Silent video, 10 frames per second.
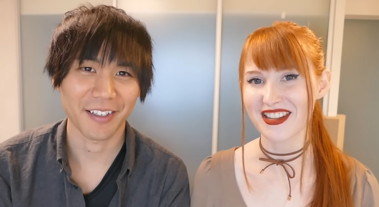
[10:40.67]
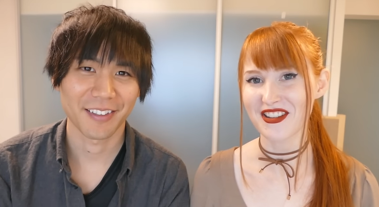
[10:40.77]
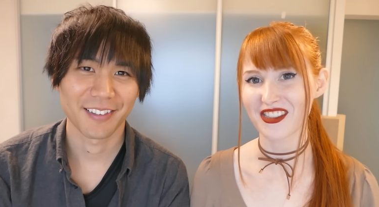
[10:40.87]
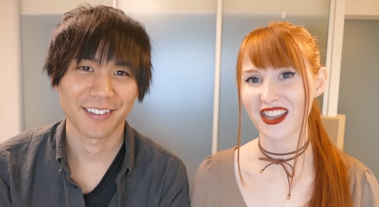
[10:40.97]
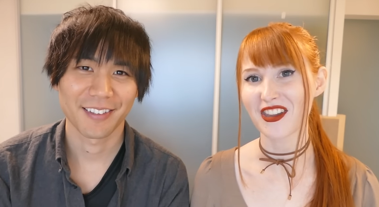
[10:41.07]

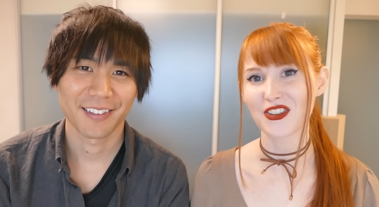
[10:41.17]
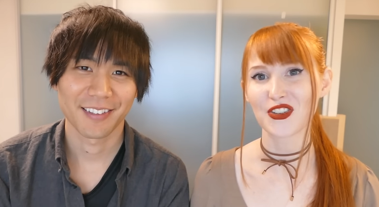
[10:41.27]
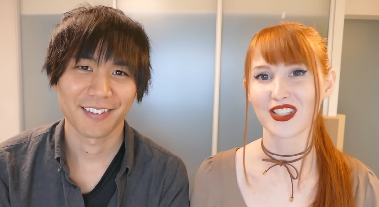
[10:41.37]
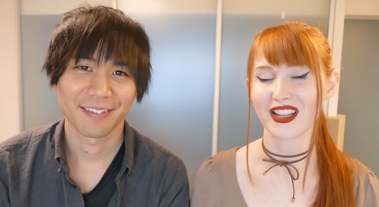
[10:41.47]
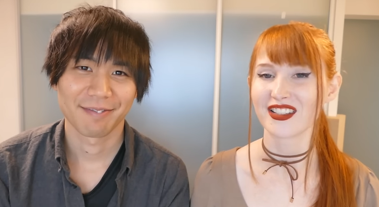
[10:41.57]
Speaker 1: you. Thank you,
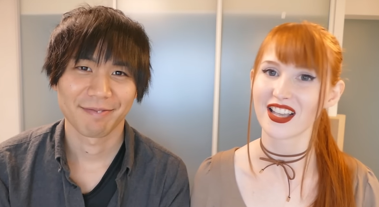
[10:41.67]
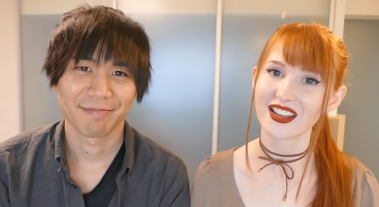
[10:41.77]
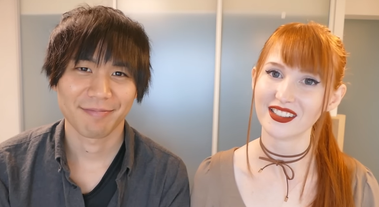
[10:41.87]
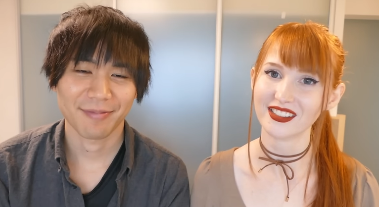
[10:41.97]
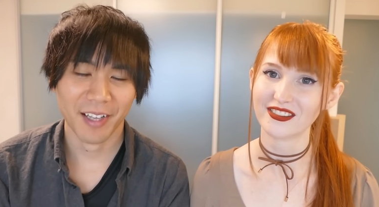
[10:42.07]
Jun
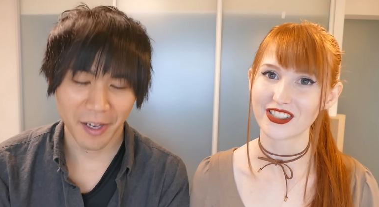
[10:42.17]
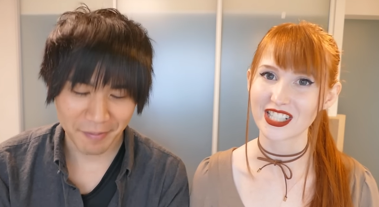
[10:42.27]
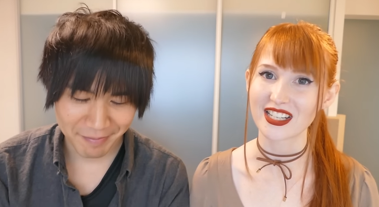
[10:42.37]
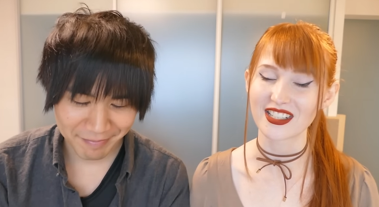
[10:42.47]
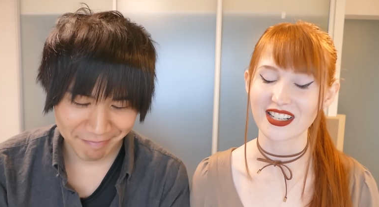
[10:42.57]
Sensei, for
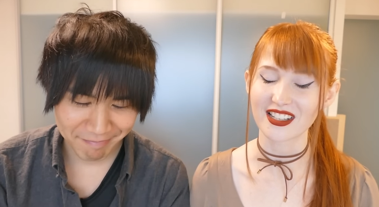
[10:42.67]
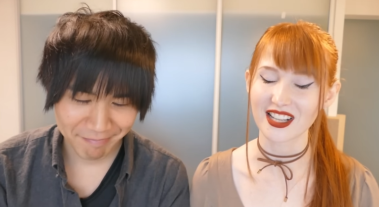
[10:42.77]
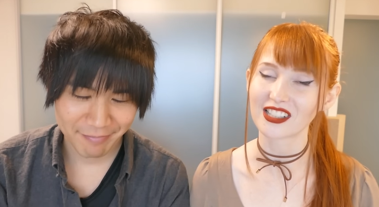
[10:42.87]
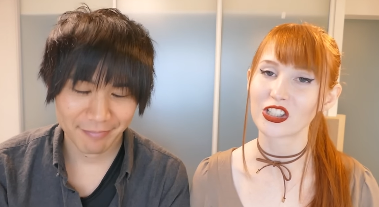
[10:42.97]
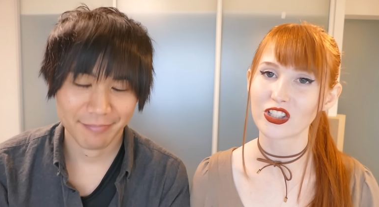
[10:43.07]
teaching us.
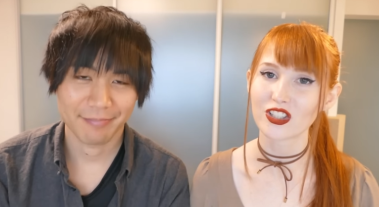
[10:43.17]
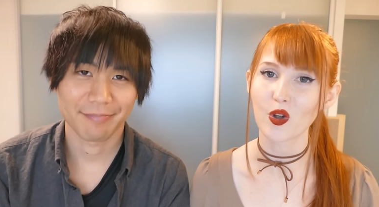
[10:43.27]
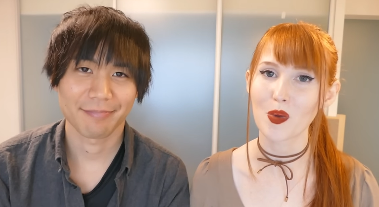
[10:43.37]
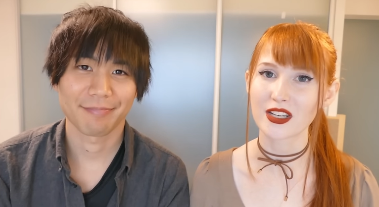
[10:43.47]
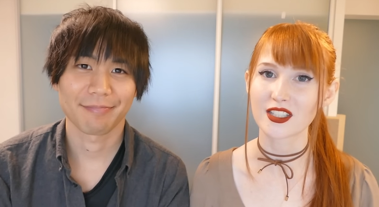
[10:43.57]
I learned
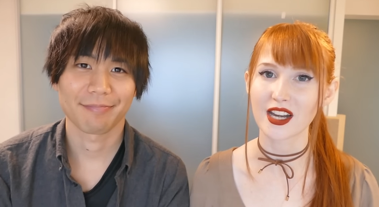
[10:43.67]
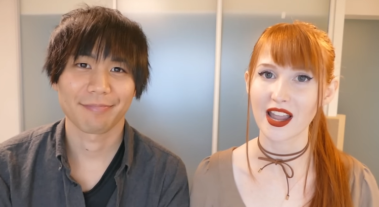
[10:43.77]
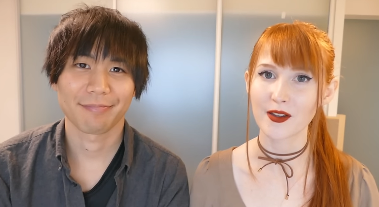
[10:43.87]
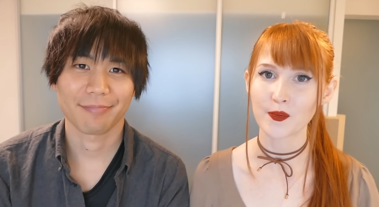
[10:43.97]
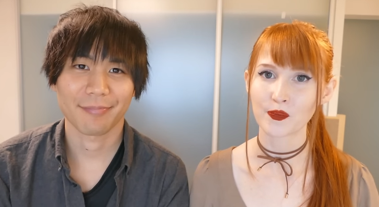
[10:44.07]
so much
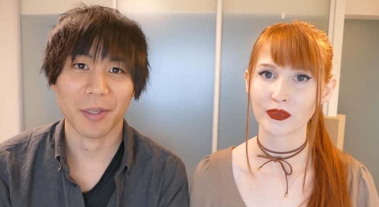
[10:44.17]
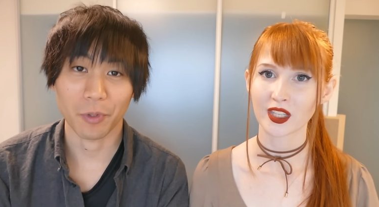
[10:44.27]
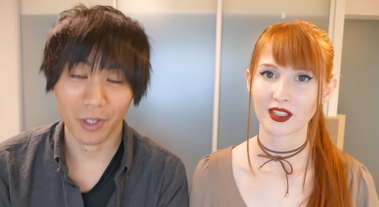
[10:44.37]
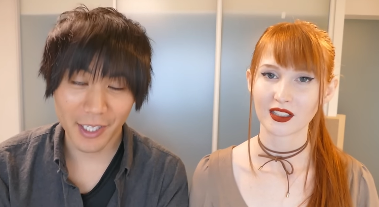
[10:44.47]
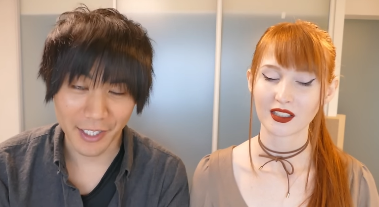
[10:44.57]
today. I'm
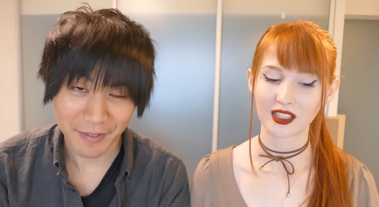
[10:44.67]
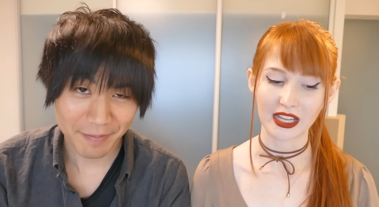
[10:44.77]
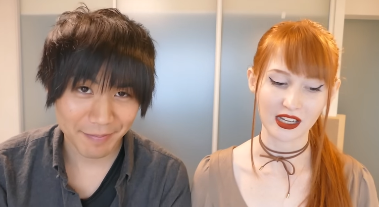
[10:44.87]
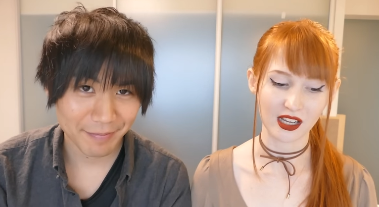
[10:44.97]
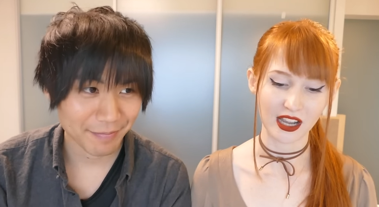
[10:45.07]
glad.
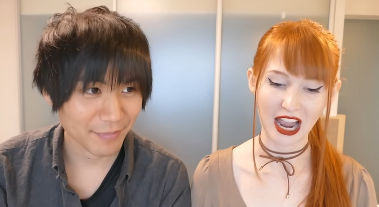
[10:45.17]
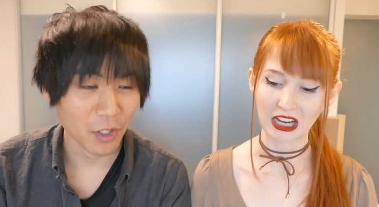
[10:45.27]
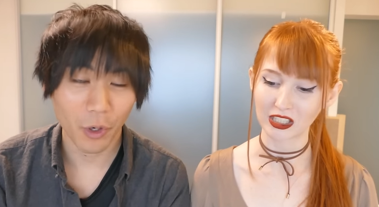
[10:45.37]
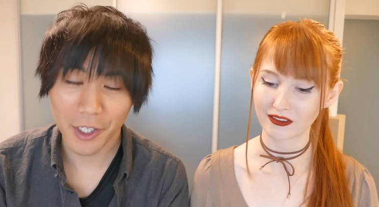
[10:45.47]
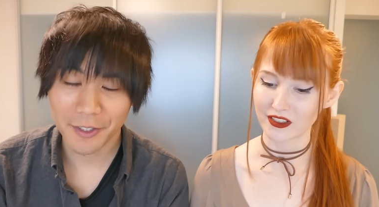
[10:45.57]
Like uh,
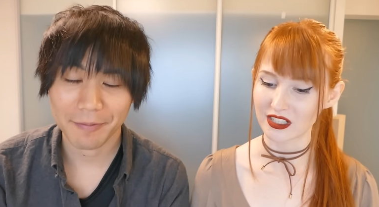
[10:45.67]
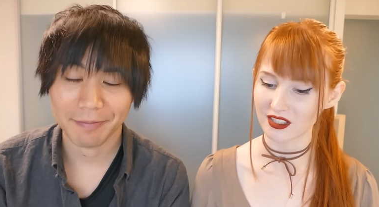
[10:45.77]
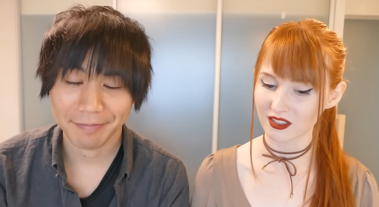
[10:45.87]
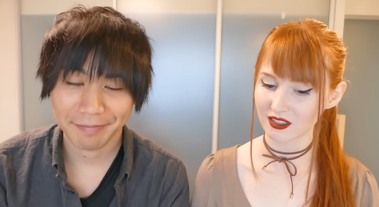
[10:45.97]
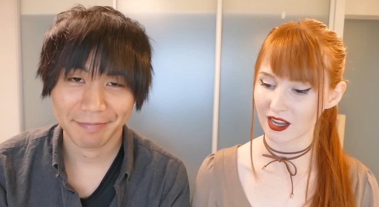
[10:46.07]

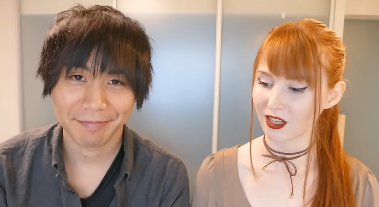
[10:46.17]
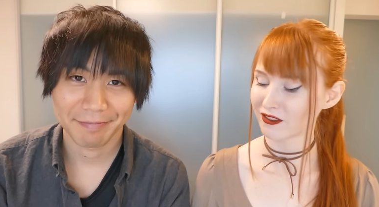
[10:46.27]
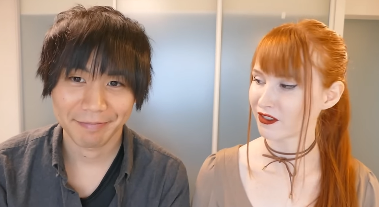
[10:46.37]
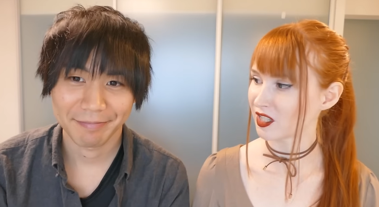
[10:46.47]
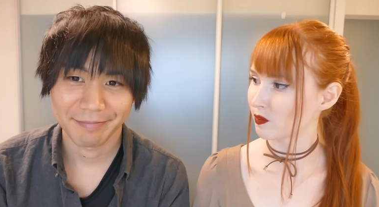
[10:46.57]
elephants,
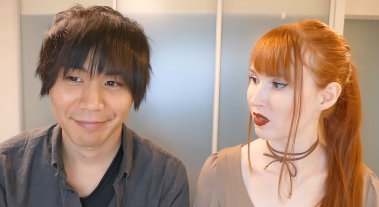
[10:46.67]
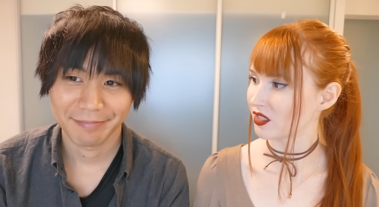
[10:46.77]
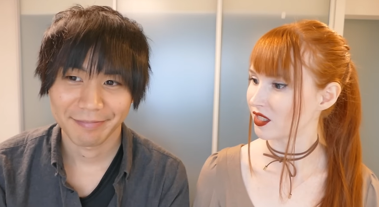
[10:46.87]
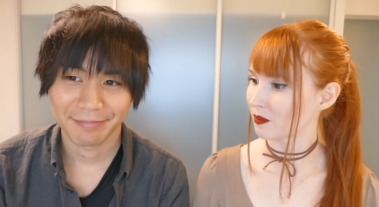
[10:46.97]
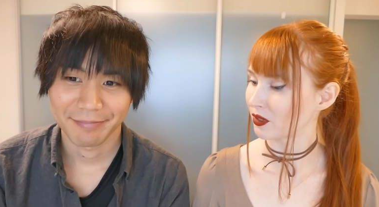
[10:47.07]
elephants
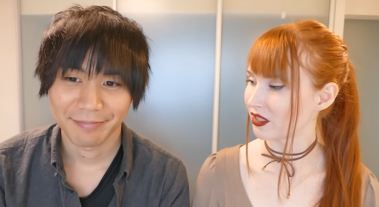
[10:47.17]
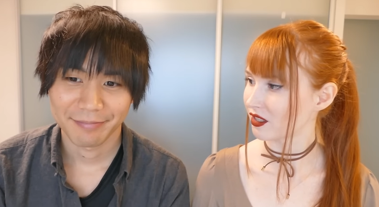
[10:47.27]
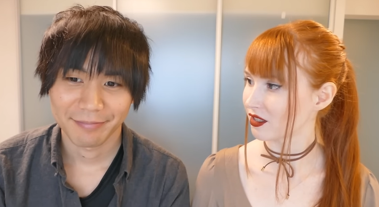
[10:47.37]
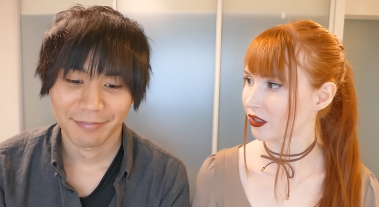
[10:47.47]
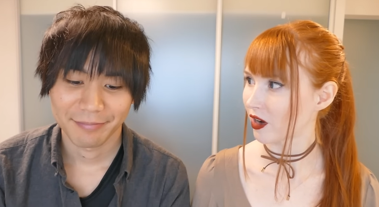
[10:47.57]
mean that
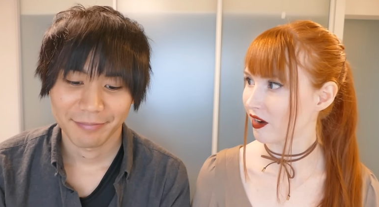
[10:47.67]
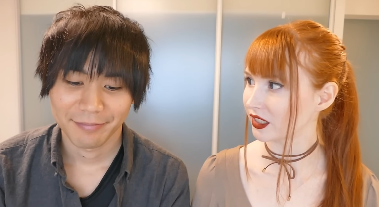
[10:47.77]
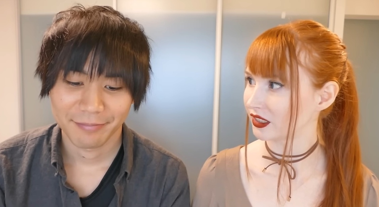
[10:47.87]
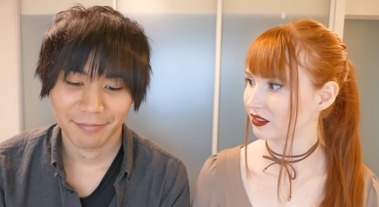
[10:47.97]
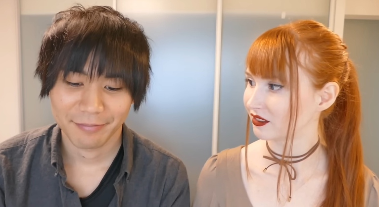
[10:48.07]
places are
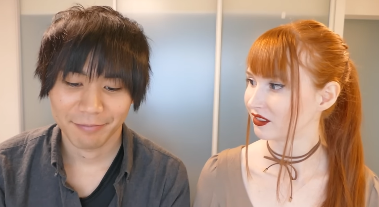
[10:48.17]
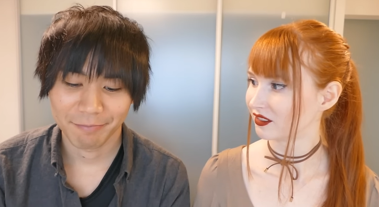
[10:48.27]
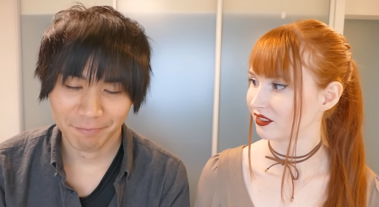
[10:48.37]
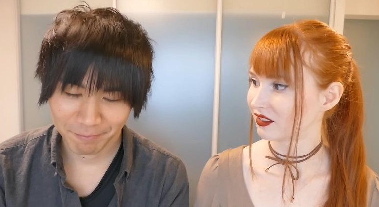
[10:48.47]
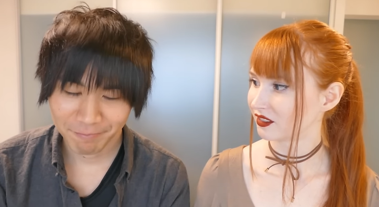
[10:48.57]
crowded
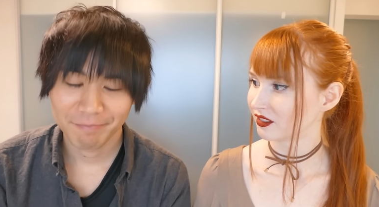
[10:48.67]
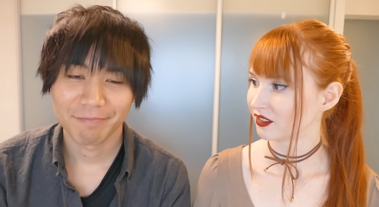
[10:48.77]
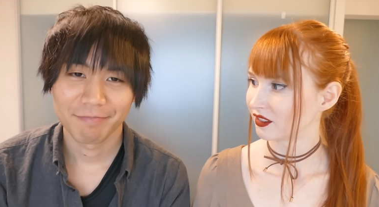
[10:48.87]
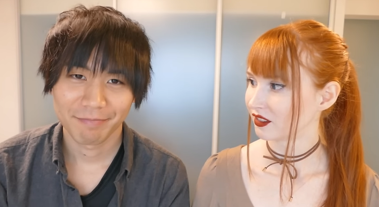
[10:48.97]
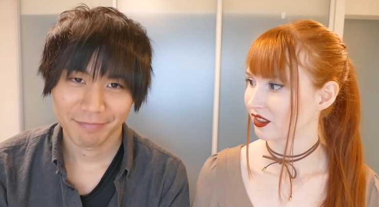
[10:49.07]

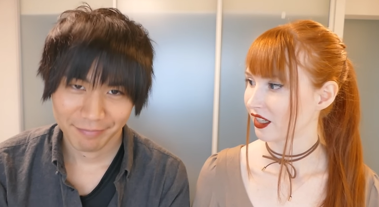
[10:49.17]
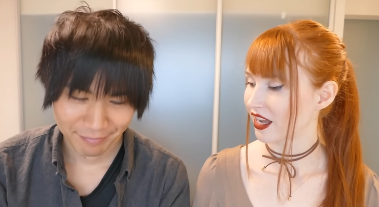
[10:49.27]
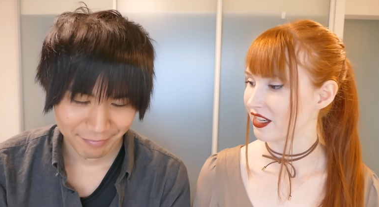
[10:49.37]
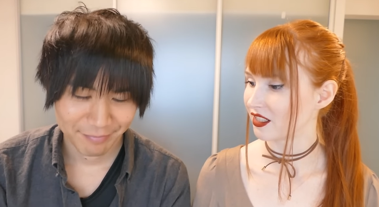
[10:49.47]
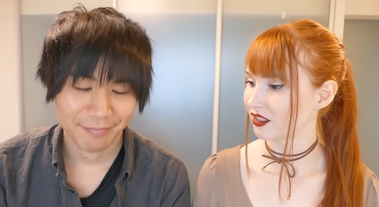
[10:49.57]

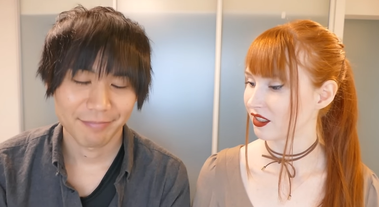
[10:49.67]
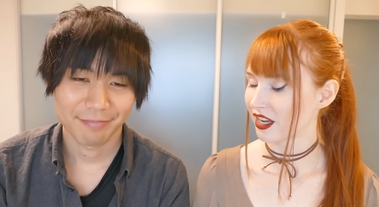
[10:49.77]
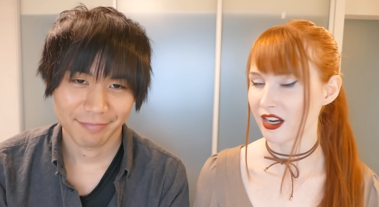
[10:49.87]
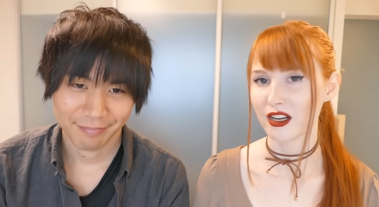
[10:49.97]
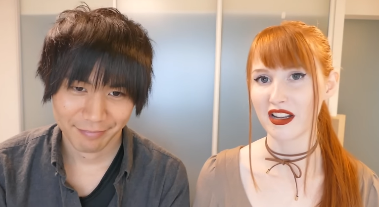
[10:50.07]
and
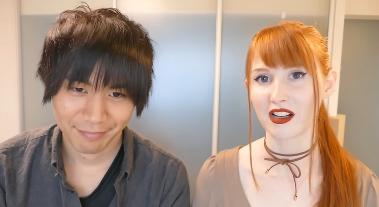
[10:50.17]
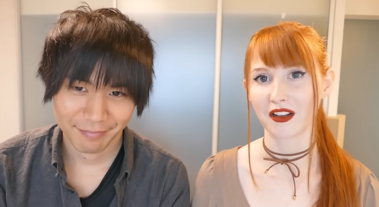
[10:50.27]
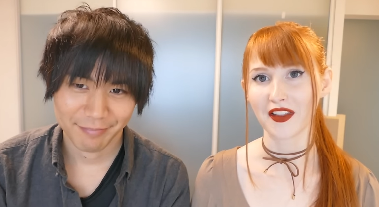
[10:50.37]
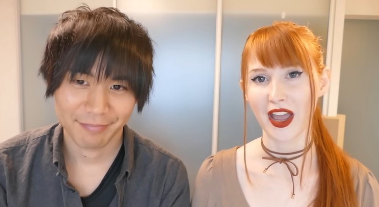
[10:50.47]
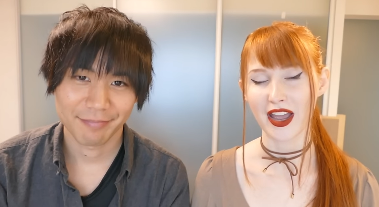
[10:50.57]
hit a nail
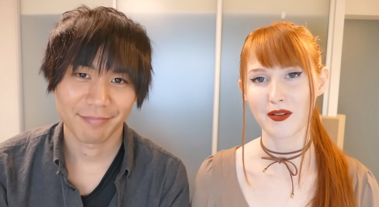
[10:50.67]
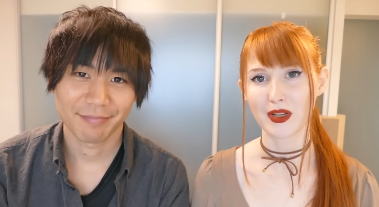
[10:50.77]
on the head